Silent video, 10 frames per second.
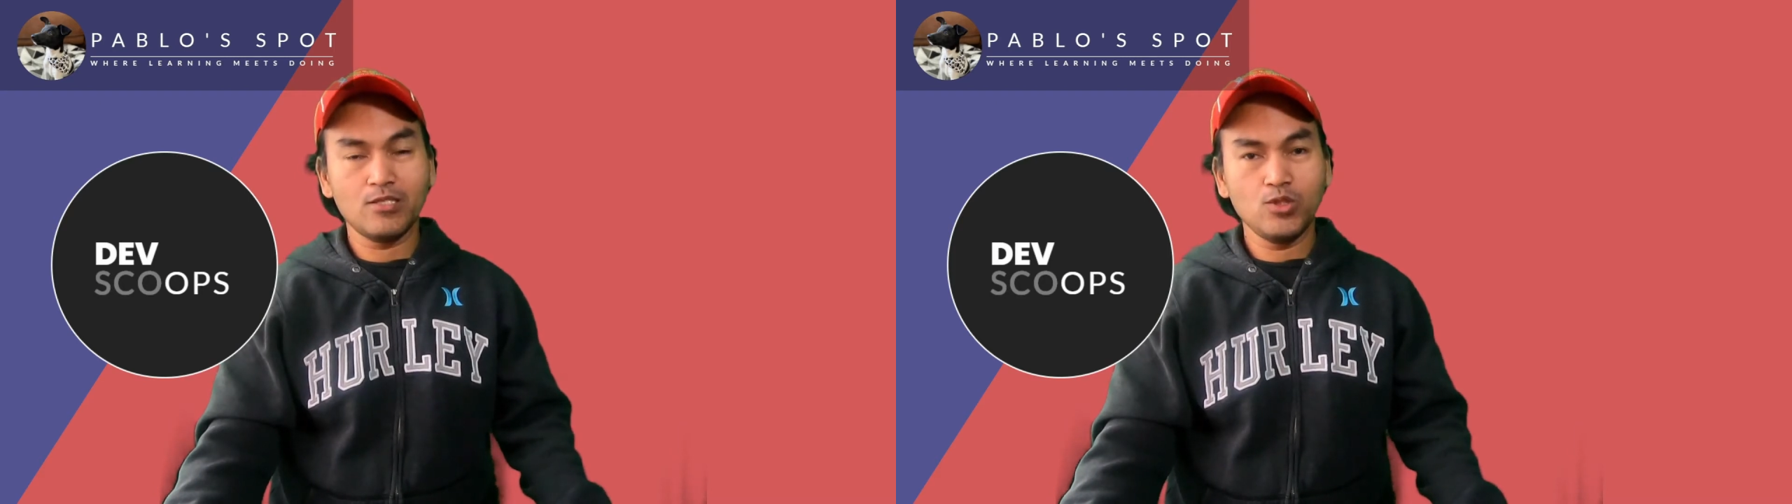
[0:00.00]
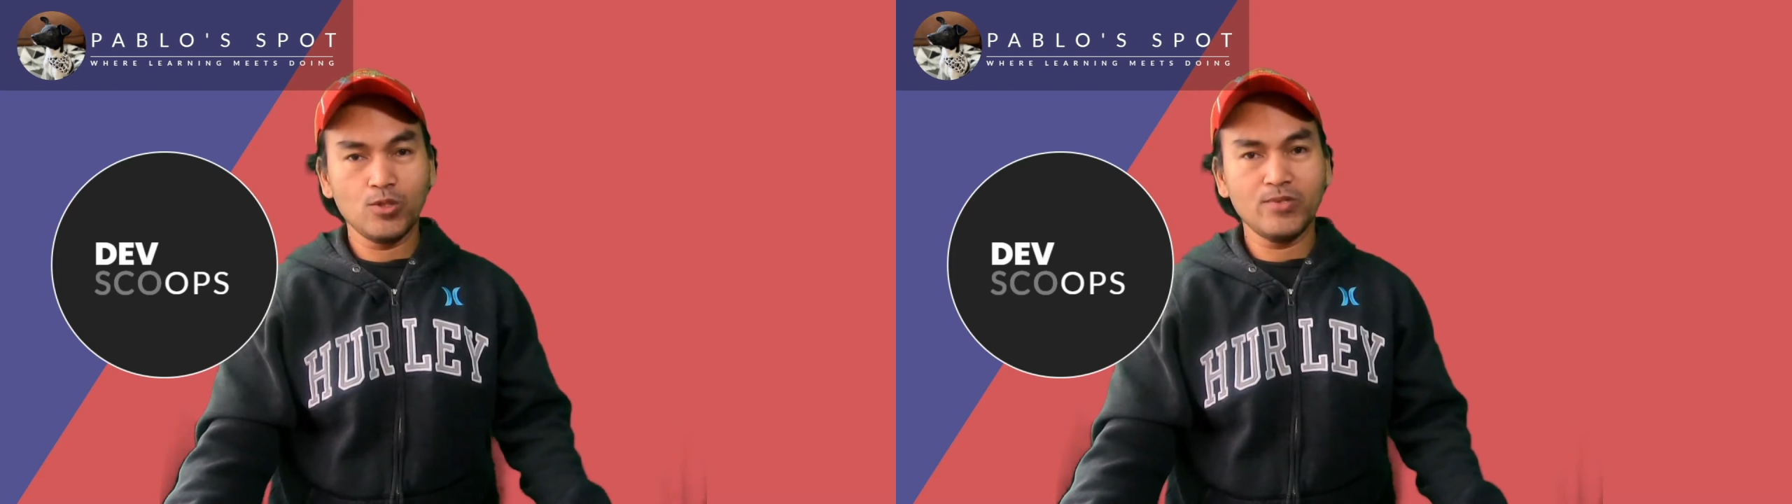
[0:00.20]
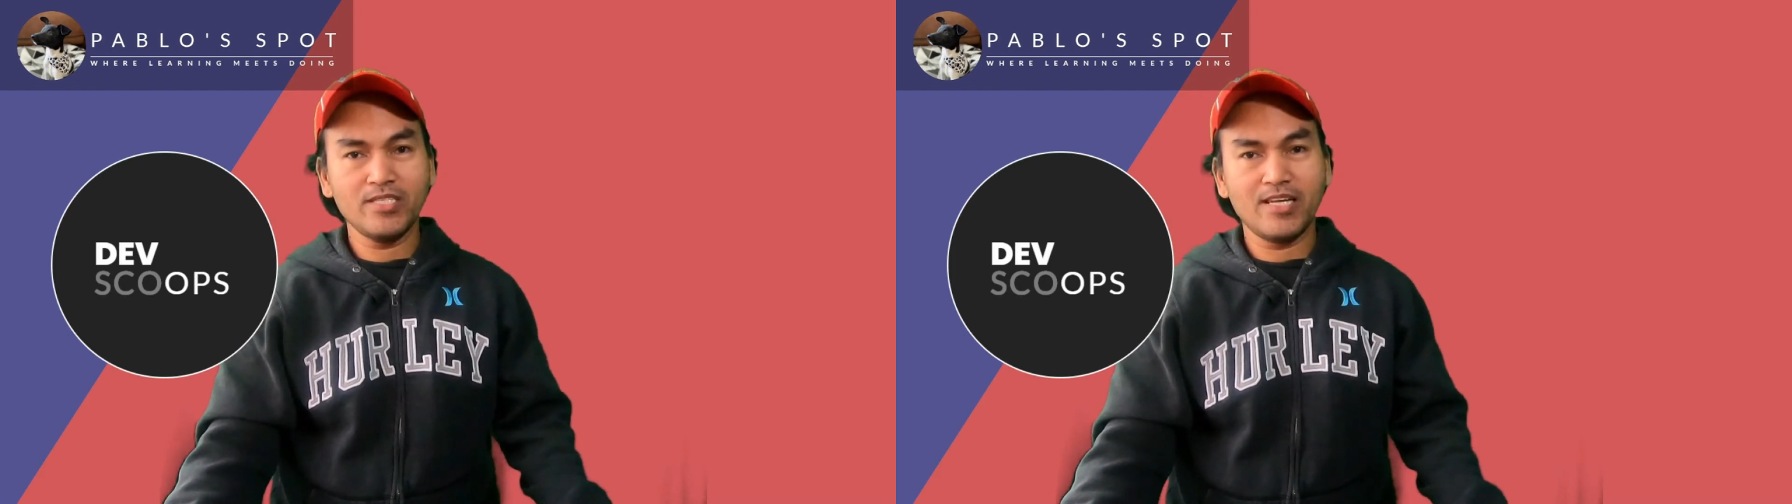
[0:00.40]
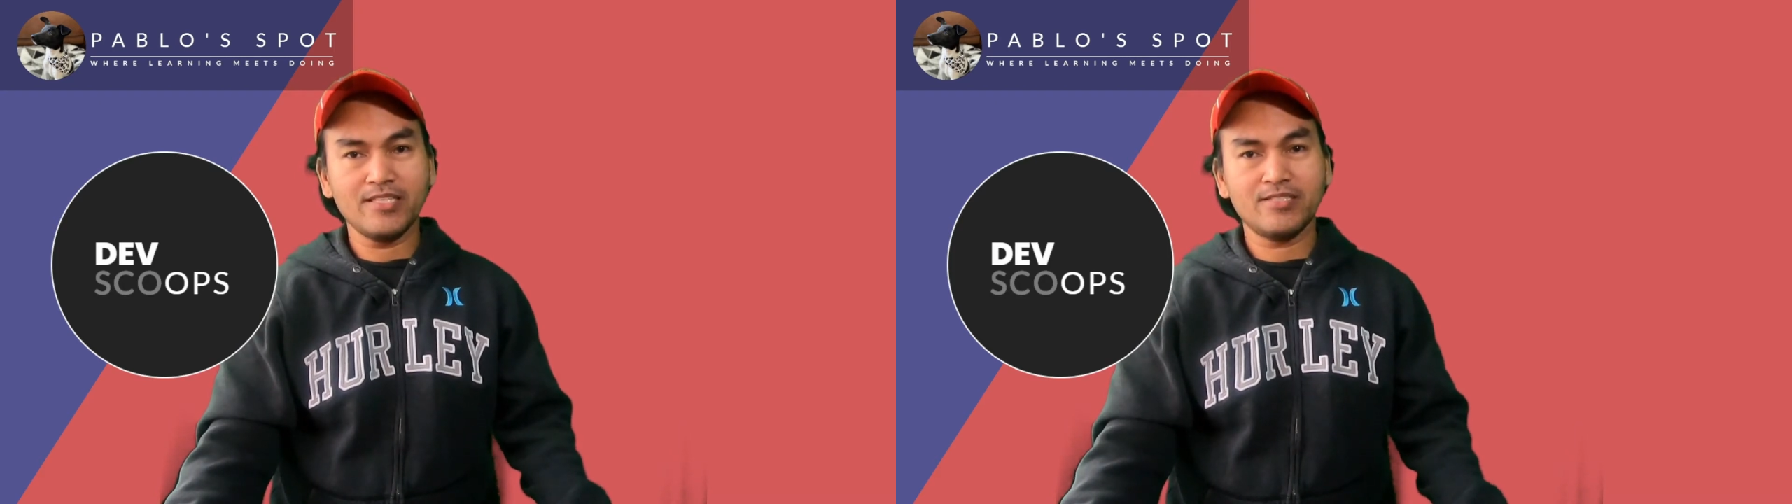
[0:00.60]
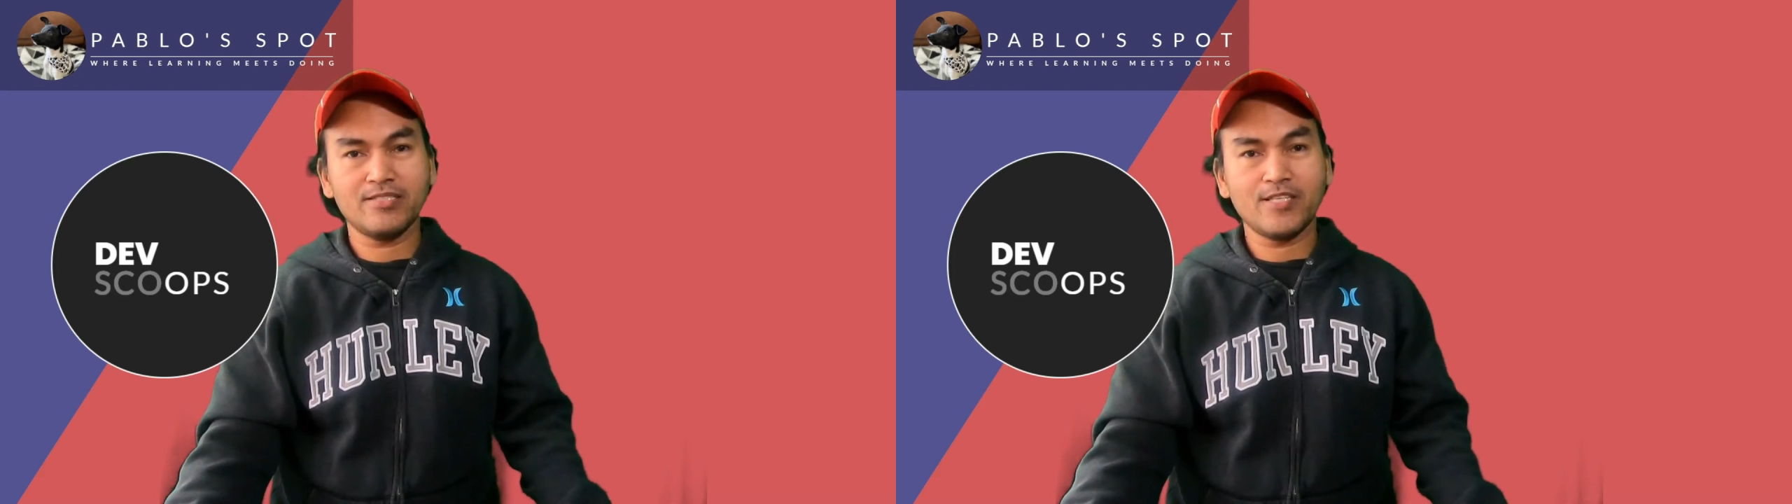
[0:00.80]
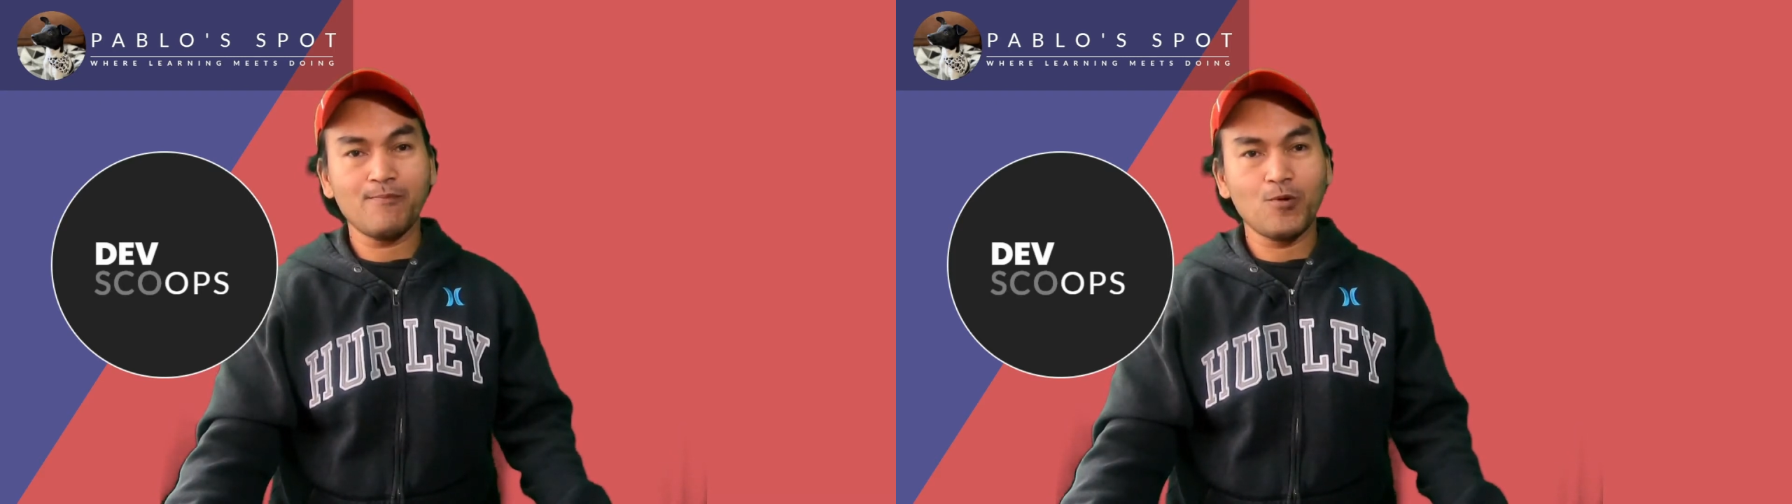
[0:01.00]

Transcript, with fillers: you'll realize that some